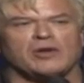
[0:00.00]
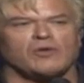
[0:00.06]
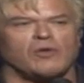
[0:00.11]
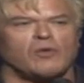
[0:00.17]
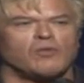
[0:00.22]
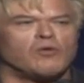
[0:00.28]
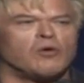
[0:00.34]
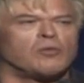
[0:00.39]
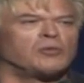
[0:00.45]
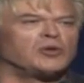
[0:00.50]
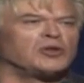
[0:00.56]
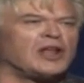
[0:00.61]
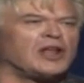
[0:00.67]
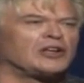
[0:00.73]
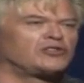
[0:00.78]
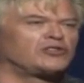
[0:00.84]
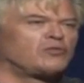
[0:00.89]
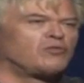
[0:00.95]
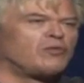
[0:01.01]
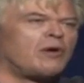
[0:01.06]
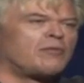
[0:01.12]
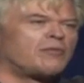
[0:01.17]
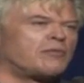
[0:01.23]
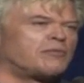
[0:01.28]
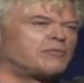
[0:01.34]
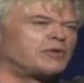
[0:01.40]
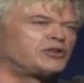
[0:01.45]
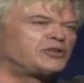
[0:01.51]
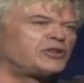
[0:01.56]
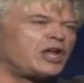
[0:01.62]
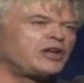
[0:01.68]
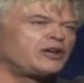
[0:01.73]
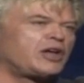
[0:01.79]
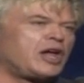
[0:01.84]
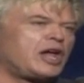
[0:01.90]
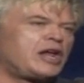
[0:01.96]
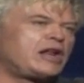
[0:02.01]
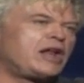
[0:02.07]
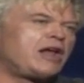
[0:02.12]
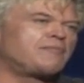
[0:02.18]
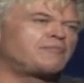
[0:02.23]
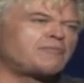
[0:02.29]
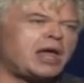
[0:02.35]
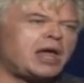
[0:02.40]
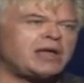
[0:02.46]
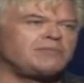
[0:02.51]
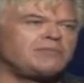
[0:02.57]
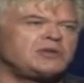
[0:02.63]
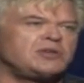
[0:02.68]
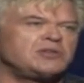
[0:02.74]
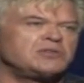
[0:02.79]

woman likes a woman, but they can't have babies.